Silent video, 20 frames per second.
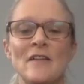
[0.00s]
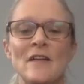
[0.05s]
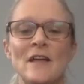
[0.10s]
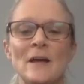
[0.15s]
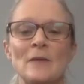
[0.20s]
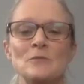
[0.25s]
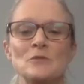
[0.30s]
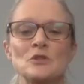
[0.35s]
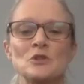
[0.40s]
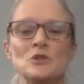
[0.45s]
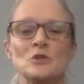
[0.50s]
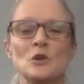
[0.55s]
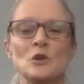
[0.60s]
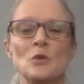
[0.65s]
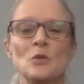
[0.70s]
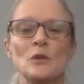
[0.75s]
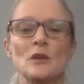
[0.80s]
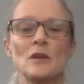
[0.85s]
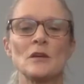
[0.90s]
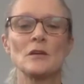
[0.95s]
I'm sure
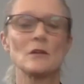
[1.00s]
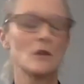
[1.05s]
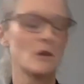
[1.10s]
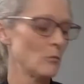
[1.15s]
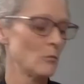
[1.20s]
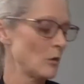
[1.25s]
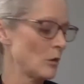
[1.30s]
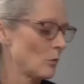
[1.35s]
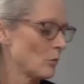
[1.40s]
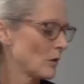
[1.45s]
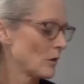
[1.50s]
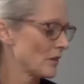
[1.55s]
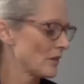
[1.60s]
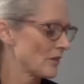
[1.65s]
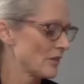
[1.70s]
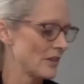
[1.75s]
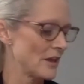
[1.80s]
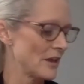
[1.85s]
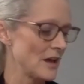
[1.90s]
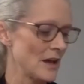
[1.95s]
we could come up
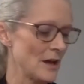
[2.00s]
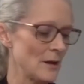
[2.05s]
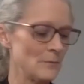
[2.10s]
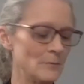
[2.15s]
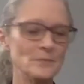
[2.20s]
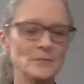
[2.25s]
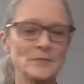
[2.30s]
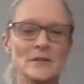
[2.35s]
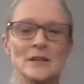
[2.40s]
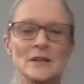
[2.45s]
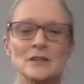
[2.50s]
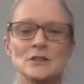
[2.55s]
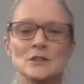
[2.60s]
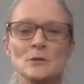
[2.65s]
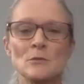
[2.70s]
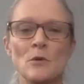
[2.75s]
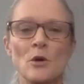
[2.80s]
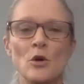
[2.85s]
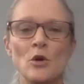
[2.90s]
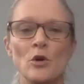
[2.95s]
with um,
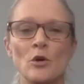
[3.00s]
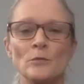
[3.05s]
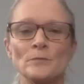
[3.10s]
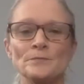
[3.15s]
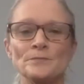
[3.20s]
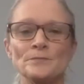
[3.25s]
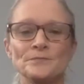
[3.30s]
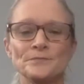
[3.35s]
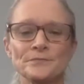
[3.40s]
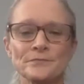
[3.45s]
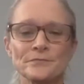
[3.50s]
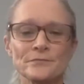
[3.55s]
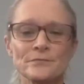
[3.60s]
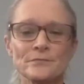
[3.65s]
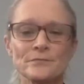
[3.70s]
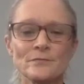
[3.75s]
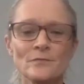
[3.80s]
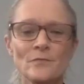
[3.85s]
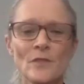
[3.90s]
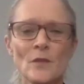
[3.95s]
some more.
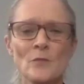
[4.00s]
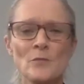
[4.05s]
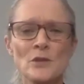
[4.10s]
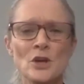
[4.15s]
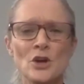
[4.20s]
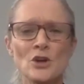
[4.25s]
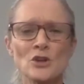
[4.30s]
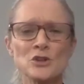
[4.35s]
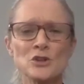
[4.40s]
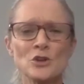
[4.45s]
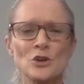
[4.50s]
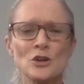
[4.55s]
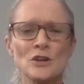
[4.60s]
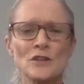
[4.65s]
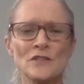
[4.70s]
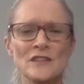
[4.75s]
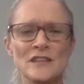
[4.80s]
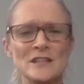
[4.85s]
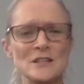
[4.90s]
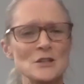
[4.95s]
Because all
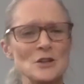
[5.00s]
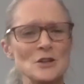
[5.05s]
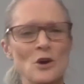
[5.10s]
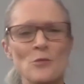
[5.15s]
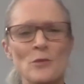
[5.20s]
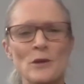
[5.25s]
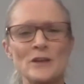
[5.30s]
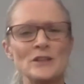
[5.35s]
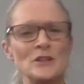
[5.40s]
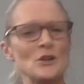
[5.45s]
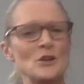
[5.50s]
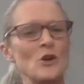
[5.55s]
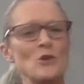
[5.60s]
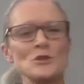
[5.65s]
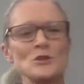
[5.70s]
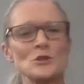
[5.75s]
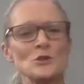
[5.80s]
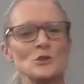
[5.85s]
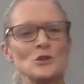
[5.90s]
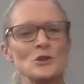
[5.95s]
of these, nobody
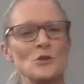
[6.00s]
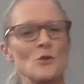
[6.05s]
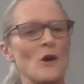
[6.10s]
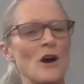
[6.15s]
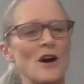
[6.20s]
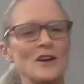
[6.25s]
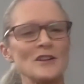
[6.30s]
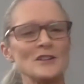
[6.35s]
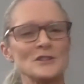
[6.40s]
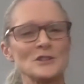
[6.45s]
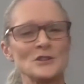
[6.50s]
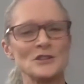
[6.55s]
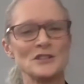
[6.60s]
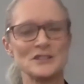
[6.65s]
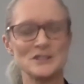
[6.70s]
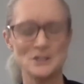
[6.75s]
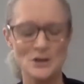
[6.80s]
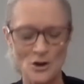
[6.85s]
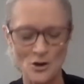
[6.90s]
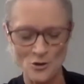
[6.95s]
knows who you are, so
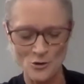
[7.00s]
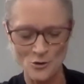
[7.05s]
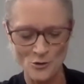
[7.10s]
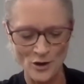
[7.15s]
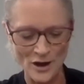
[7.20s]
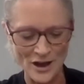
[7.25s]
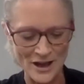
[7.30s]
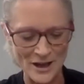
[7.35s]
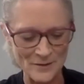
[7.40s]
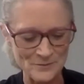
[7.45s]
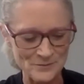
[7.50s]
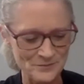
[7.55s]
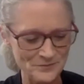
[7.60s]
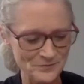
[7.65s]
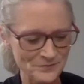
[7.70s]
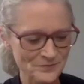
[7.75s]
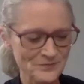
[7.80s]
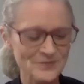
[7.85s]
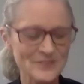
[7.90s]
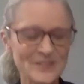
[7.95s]
there's no, um,
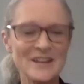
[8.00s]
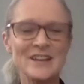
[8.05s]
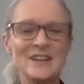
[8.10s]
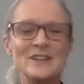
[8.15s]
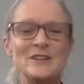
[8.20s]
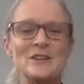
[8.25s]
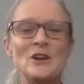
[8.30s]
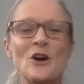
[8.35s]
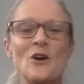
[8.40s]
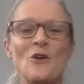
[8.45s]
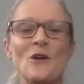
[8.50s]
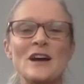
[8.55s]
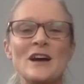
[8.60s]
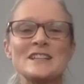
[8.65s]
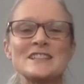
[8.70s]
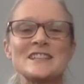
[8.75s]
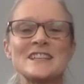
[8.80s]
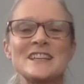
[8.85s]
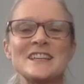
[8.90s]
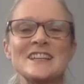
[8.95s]
no
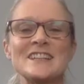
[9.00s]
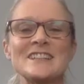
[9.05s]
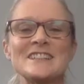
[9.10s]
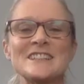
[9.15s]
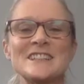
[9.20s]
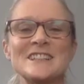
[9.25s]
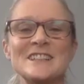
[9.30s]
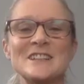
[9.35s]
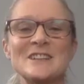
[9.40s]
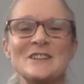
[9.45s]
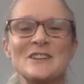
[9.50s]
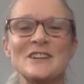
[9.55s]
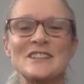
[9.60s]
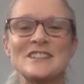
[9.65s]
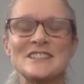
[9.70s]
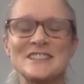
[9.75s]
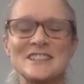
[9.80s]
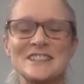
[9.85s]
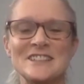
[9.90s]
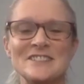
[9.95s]
asking a silly
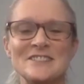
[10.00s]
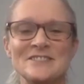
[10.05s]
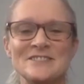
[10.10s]
question.